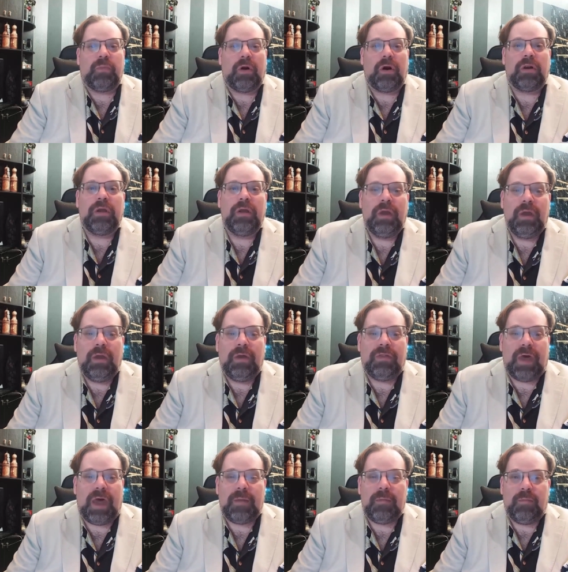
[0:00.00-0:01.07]
part,
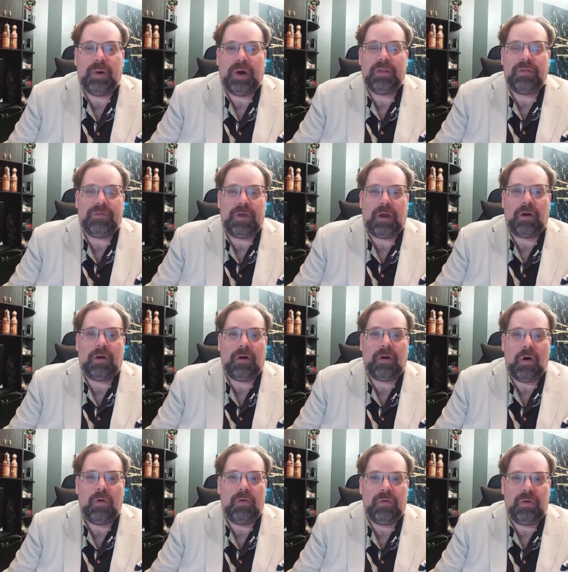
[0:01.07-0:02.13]
that but their
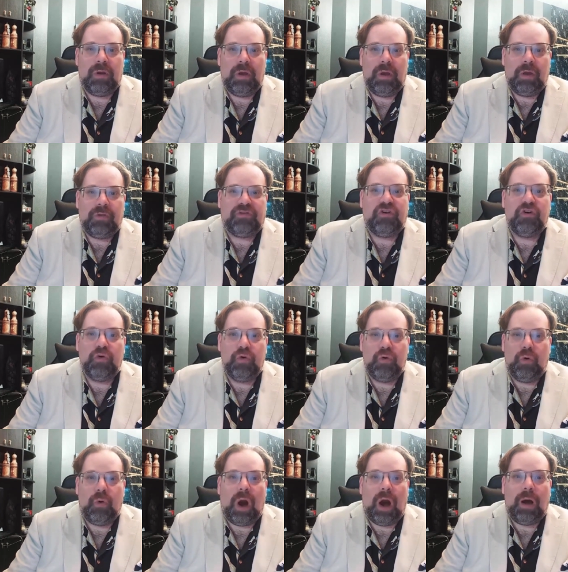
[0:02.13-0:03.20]
own
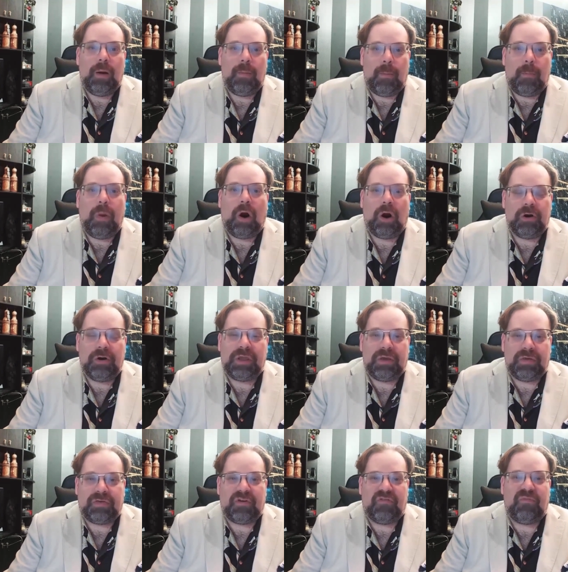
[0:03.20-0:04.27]
two
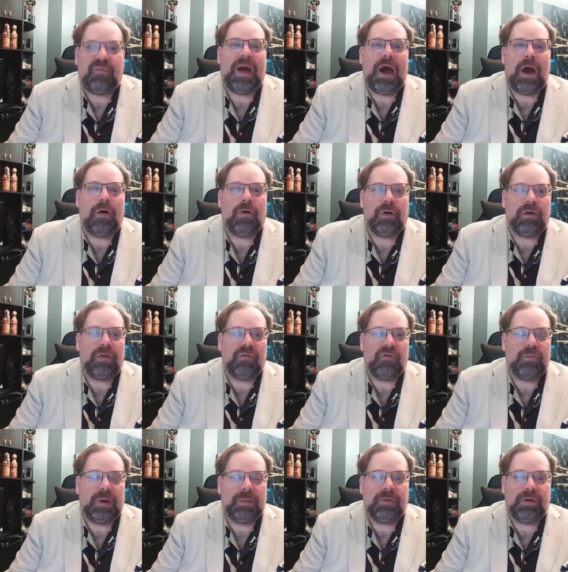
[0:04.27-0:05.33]
parties of power, the
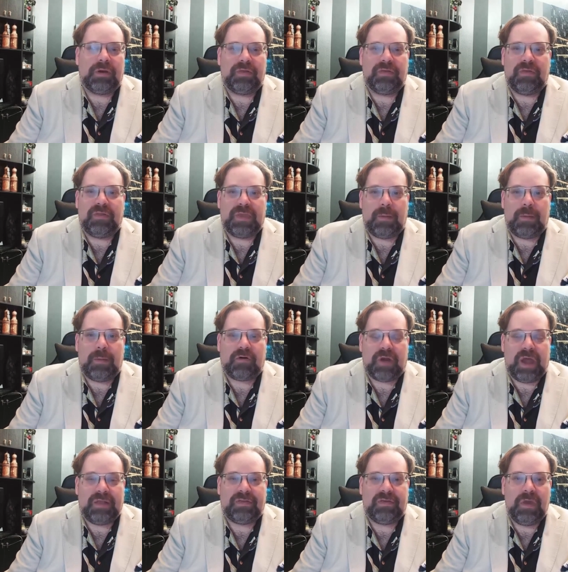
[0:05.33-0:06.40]
Republicans and
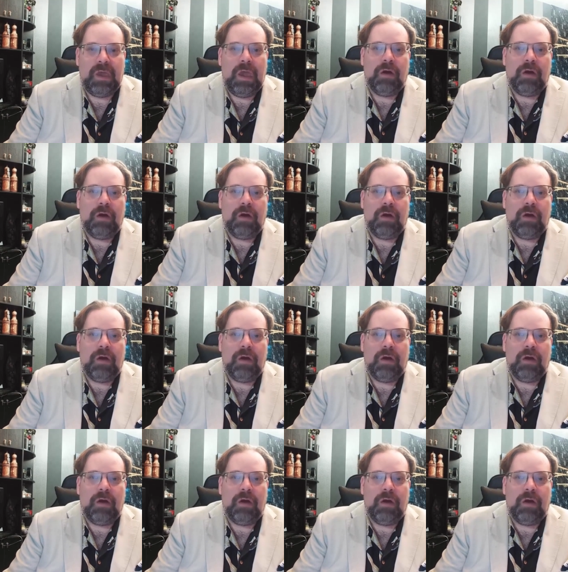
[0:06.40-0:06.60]
Democrats,